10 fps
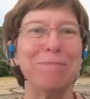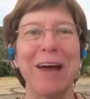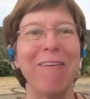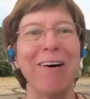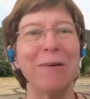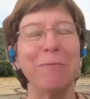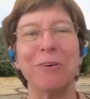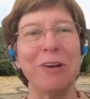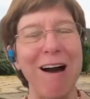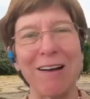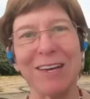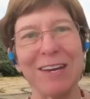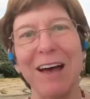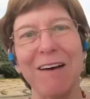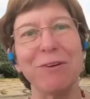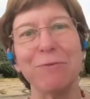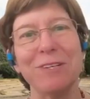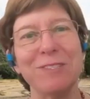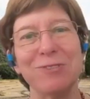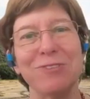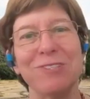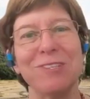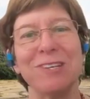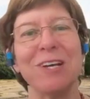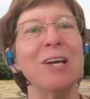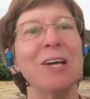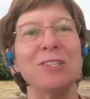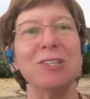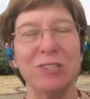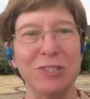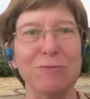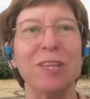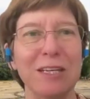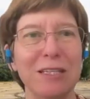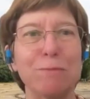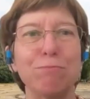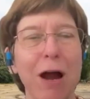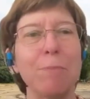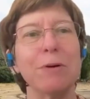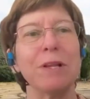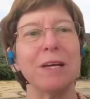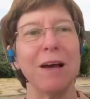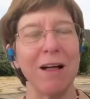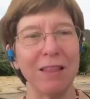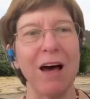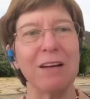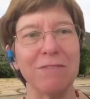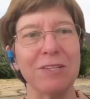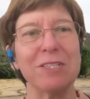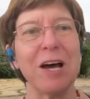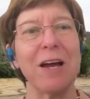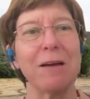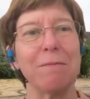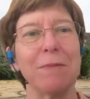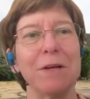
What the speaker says: now on. We're not going to have the resources to do things properly a lot of the time.